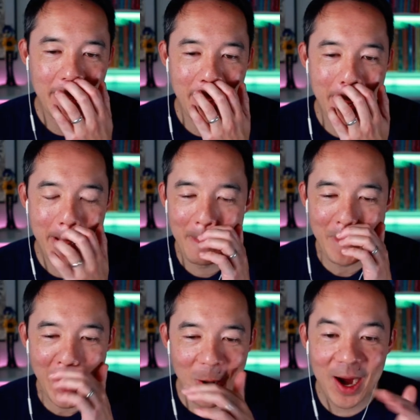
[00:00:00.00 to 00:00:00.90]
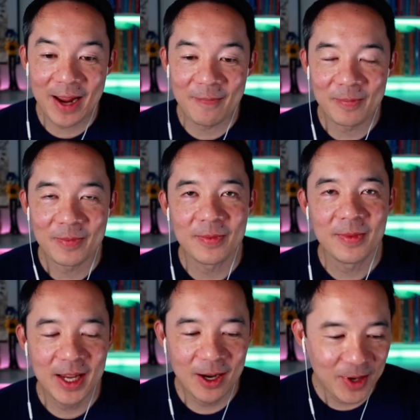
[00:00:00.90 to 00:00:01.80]
All right,
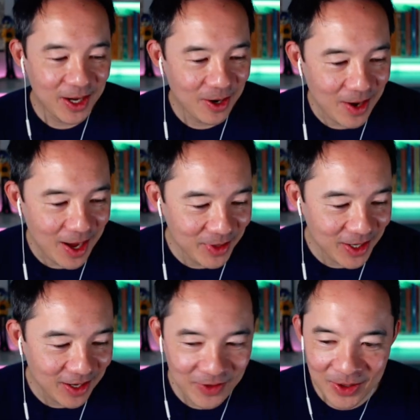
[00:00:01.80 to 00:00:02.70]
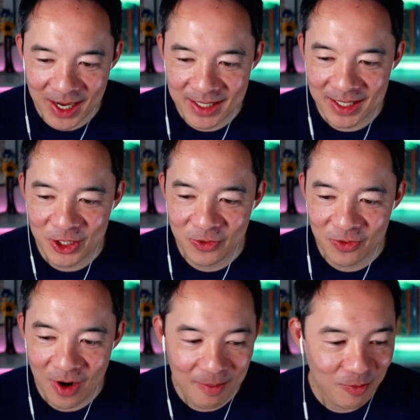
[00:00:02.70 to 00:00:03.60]
here we go. I'm gonna give you guys a
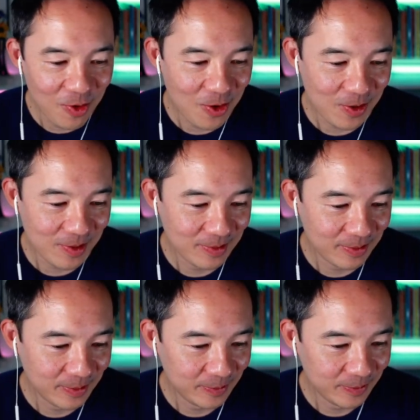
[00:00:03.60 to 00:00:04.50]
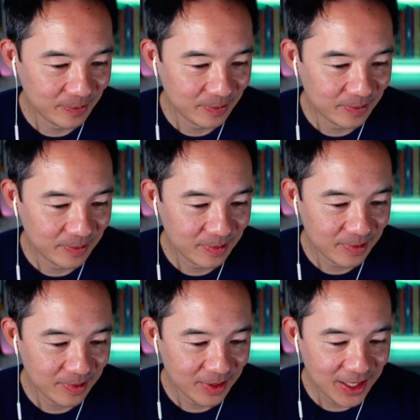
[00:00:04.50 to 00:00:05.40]
drum roll.
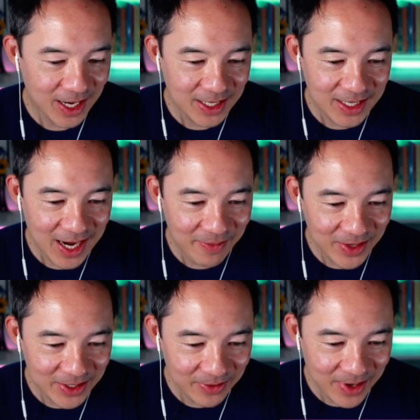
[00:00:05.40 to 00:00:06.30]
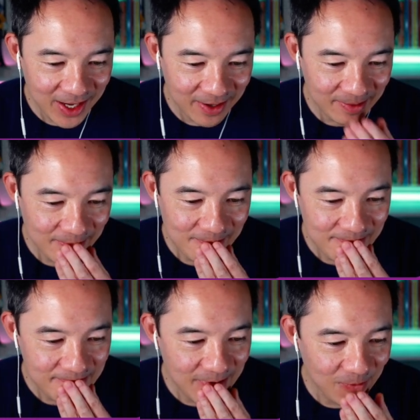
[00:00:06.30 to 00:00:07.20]
Can I time this right?
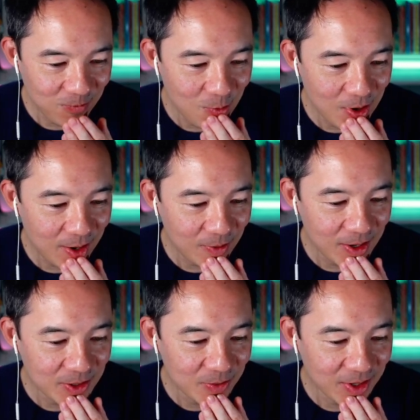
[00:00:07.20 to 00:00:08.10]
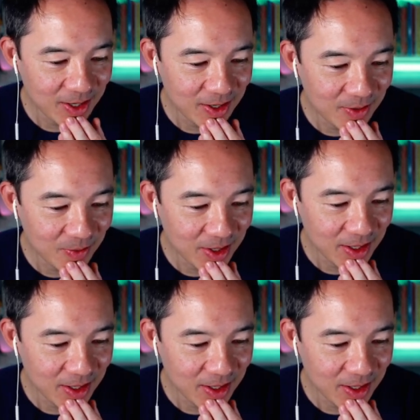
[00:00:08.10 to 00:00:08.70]
Of what it is we're gonna